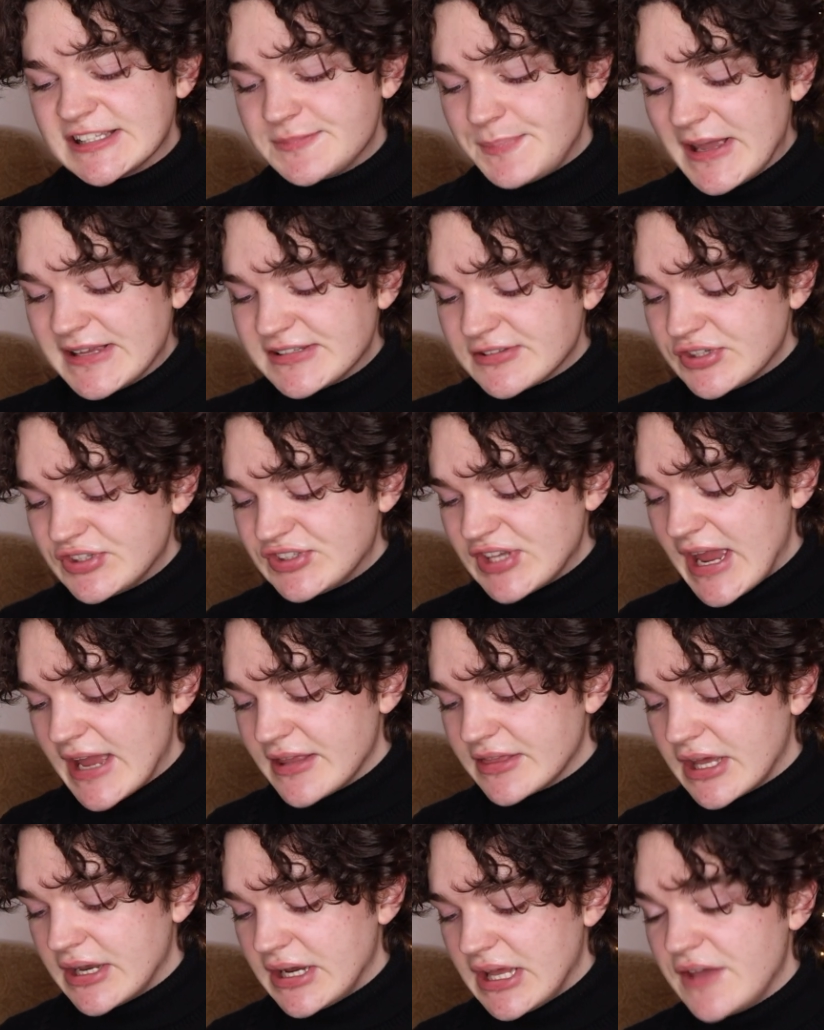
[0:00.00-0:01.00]
is basically saying
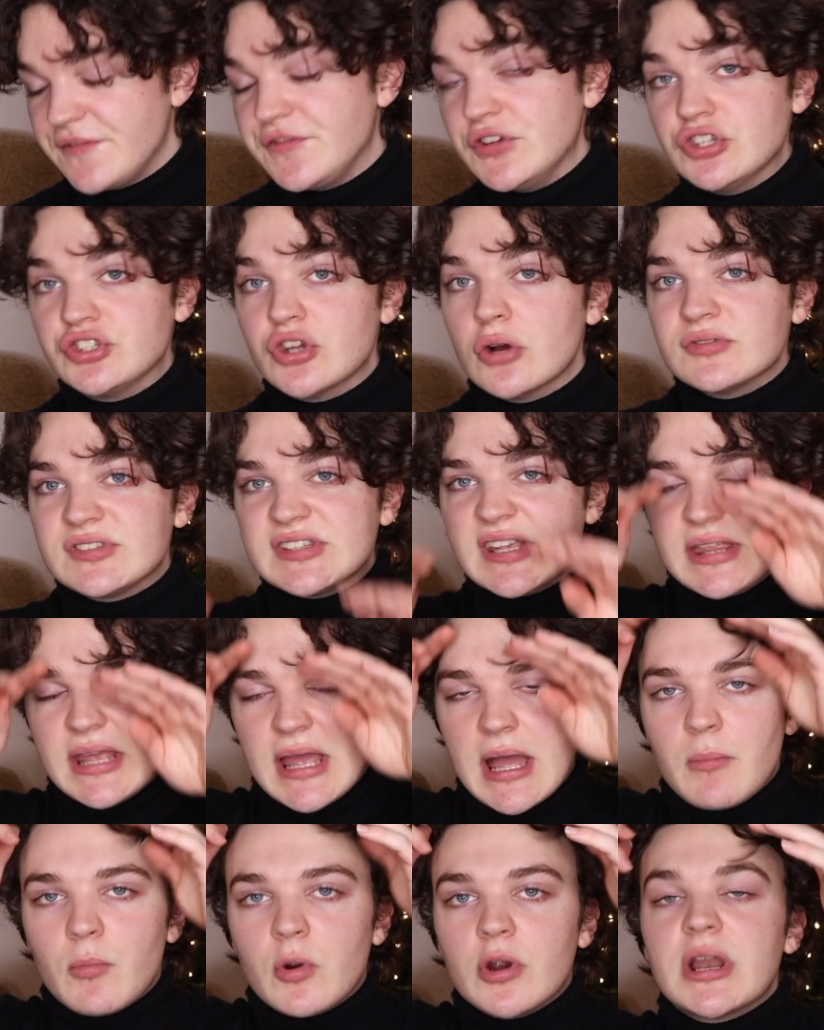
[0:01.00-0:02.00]
that if you don't say the
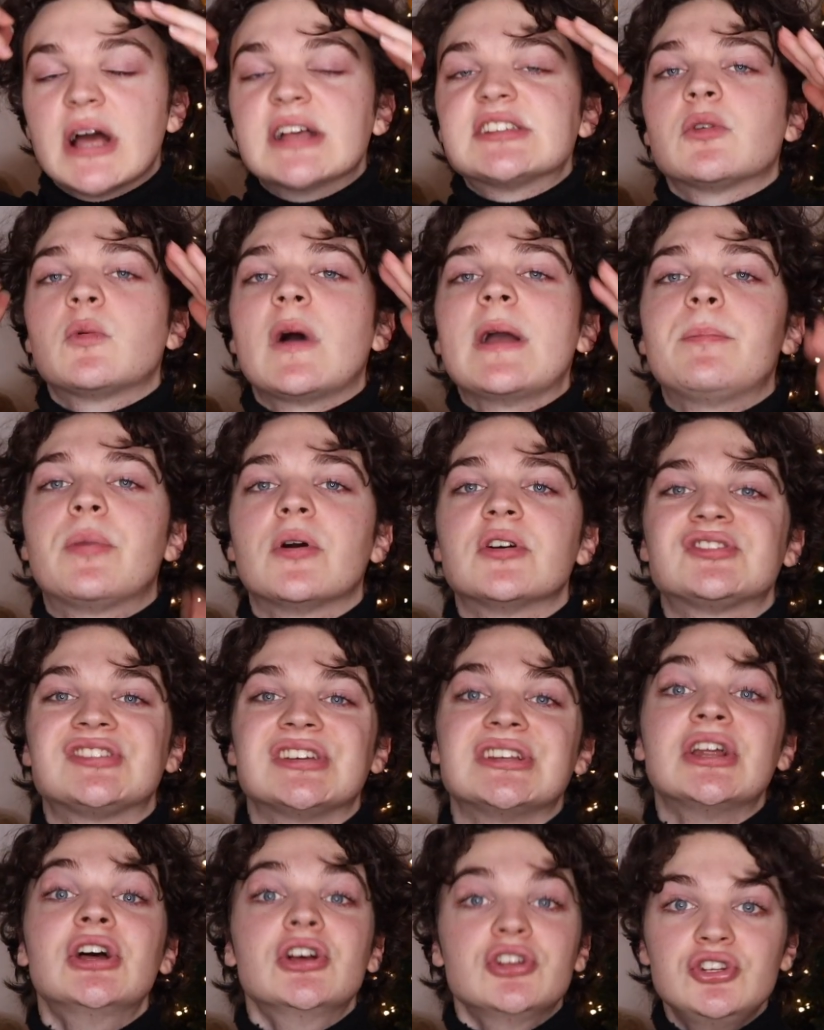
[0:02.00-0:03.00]
M word as a white
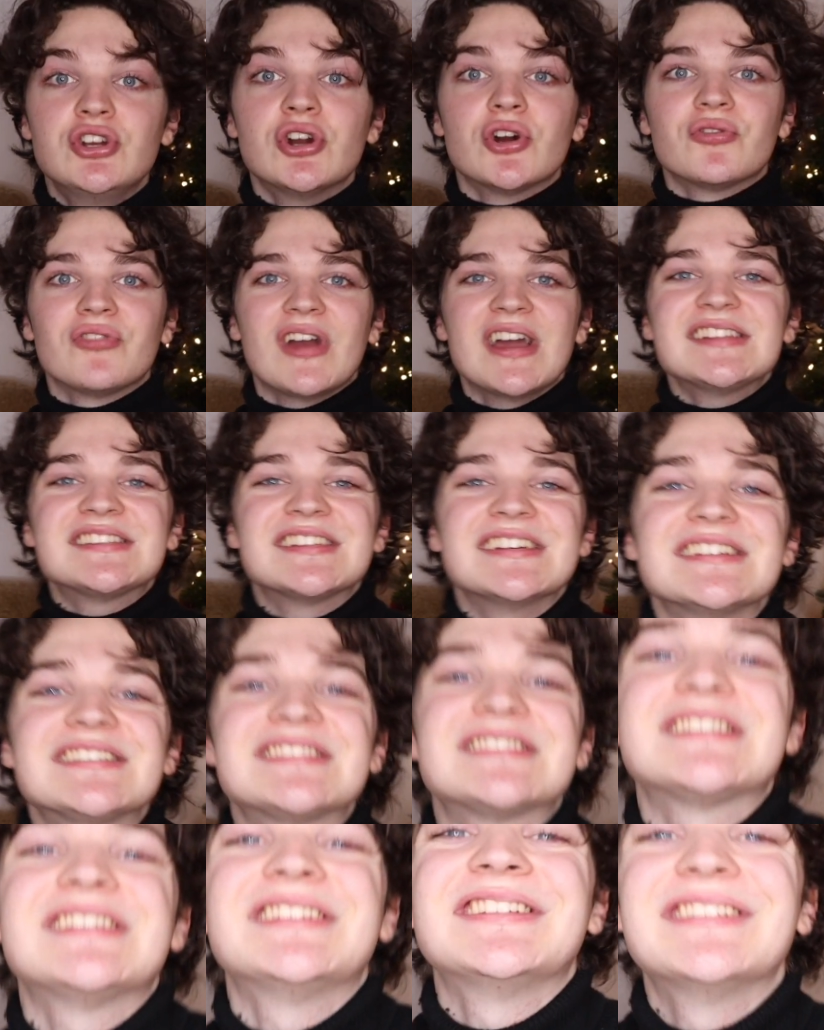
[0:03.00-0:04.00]
person, you're
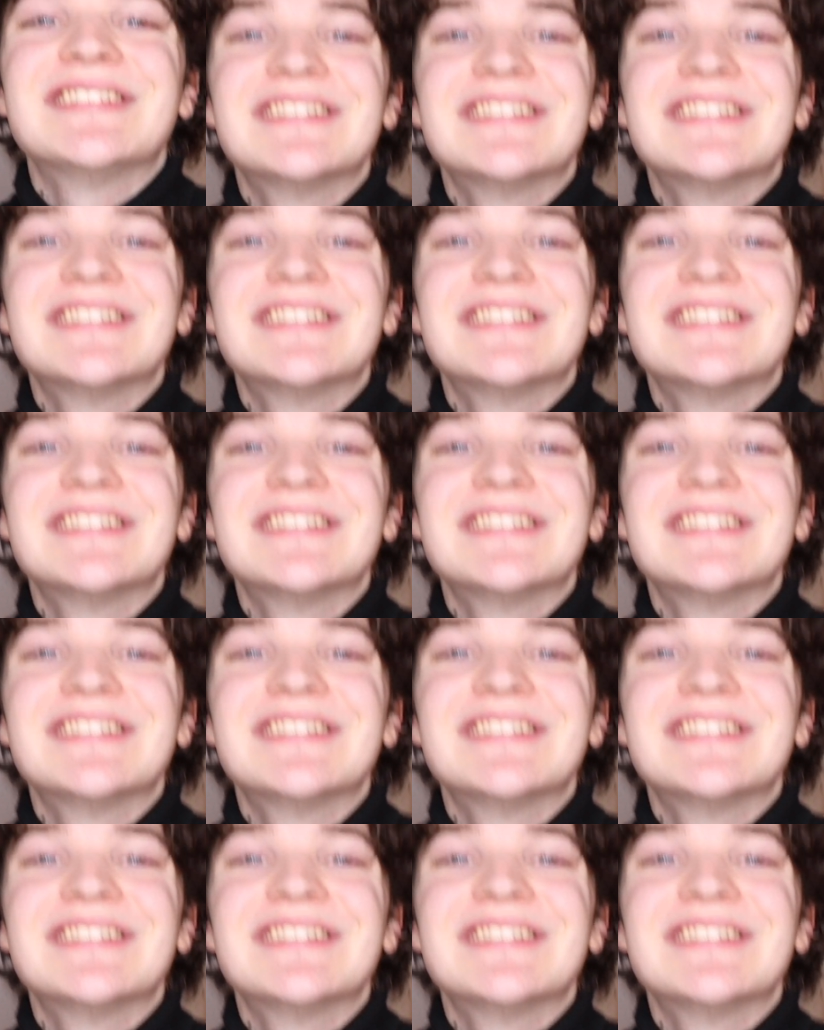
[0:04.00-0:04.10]
racist.